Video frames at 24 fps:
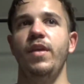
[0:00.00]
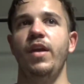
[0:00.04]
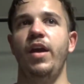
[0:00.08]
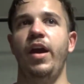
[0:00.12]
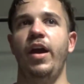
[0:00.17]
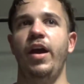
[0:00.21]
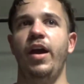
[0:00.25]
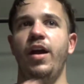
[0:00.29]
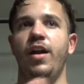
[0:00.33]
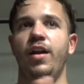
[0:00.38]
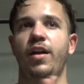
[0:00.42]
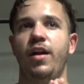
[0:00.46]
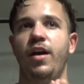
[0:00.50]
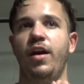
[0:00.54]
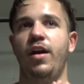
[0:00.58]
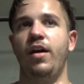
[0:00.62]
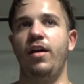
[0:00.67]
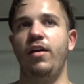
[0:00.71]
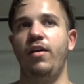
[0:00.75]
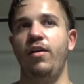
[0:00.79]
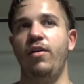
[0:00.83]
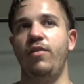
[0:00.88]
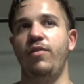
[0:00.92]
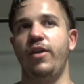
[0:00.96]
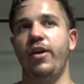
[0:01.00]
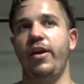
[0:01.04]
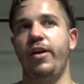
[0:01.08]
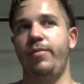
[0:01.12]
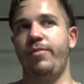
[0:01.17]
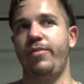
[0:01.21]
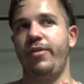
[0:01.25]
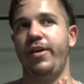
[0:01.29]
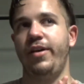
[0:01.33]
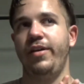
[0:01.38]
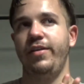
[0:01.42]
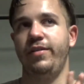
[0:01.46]
And
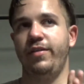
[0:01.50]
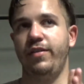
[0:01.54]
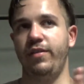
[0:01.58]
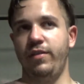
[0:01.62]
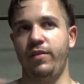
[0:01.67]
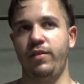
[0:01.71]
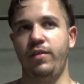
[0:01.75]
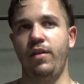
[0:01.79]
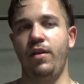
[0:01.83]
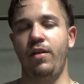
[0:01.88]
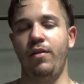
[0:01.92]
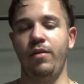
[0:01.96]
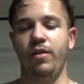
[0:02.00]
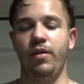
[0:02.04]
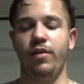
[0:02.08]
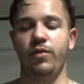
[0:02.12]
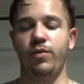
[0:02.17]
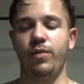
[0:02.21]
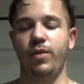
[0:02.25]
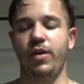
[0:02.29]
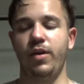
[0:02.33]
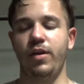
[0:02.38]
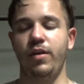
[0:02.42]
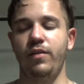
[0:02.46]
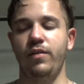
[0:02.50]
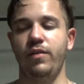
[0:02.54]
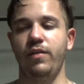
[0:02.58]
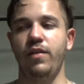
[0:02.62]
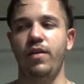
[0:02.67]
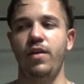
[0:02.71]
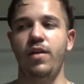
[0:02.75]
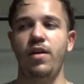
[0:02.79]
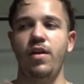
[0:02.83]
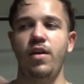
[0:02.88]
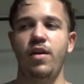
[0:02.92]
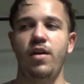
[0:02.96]
overhead press is, you know, it is what it is.
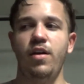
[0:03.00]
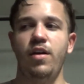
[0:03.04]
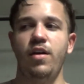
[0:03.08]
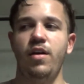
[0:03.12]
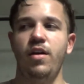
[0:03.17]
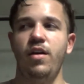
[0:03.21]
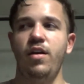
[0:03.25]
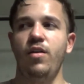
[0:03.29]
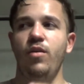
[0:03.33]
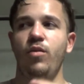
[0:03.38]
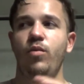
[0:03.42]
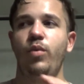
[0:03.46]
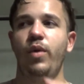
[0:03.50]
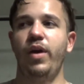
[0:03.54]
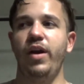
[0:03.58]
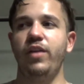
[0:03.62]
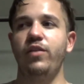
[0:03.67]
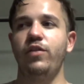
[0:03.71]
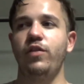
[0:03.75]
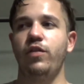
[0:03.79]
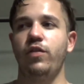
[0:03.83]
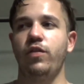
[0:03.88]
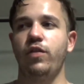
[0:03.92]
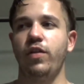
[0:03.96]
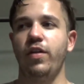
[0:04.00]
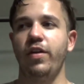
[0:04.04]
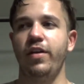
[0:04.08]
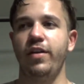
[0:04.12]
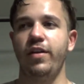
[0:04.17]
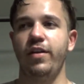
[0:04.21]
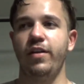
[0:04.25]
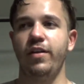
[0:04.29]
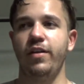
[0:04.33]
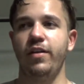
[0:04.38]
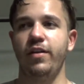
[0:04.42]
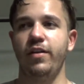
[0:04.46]
Which,
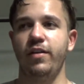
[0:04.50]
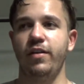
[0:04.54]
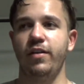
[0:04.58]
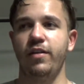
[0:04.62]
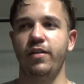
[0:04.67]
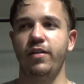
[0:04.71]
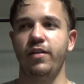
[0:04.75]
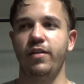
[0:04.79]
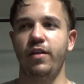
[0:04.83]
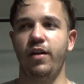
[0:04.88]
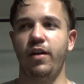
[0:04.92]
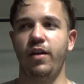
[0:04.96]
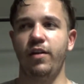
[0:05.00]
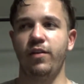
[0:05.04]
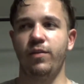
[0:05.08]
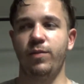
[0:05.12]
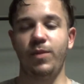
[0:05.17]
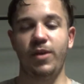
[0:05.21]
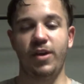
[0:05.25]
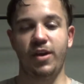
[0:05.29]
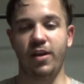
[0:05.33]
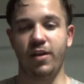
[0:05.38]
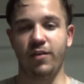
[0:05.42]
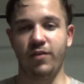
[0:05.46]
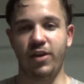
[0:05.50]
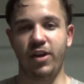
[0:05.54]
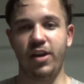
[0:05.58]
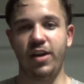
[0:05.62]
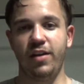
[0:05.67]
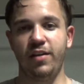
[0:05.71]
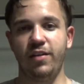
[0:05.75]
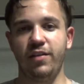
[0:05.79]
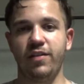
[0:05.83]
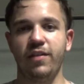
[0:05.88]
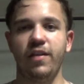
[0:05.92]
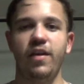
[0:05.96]
speaking of
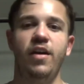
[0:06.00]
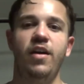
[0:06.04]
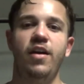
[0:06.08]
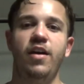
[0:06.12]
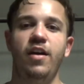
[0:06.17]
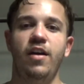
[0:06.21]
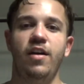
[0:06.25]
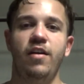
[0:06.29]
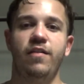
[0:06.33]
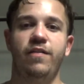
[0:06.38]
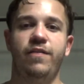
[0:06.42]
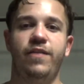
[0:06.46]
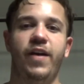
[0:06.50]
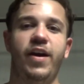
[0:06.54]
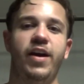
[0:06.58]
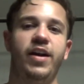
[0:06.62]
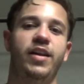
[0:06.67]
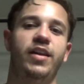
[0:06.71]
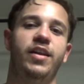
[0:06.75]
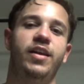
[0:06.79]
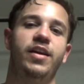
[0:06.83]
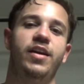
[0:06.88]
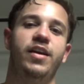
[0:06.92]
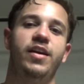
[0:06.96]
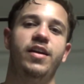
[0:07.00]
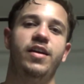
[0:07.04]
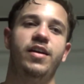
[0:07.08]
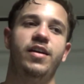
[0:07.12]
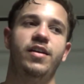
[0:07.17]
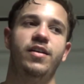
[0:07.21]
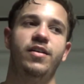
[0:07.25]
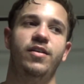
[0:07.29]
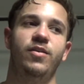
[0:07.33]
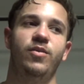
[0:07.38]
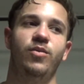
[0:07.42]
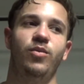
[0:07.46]
knees, finally
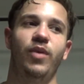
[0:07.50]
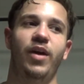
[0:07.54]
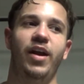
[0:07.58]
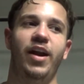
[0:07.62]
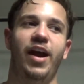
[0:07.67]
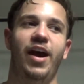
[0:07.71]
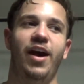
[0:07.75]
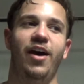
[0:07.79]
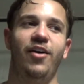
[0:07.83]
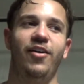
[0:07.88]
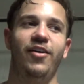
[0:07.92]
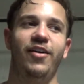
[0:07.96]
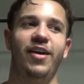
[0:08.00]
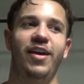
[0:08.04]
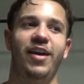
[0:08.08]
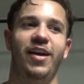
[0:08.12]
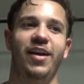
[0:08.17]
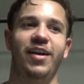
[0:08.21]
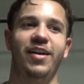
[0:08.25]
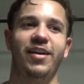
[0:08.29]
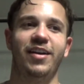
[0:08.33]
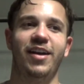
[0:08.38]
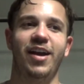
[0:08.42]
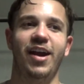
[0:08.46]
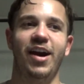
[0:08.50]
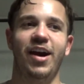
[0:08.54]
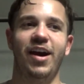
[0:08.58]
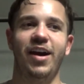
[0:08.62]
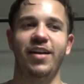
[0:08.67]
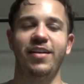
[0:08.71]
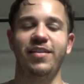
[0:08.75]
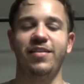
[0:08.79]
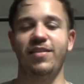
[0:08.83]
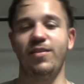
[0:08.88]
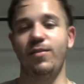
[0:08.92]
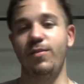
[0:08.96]
went out and
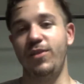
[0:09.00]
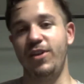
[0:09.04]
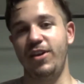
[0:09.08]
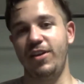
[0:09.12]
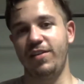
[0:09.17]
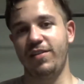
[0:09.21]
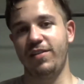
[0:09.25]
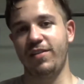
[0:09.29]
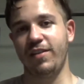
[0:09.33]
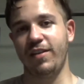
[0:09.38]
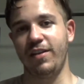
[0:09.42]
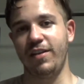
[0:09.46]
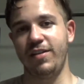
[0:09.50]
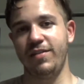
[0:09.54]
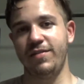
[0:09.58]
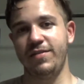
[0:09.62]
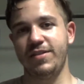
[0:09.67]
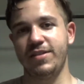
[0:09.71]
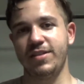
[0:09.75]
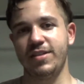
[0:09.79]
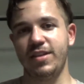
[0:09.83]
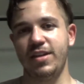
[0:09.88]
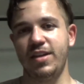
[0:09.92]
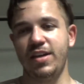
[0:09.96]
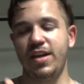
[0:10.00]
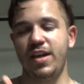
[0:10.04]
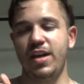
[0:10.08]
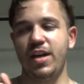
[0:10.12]
got some knee sleeves.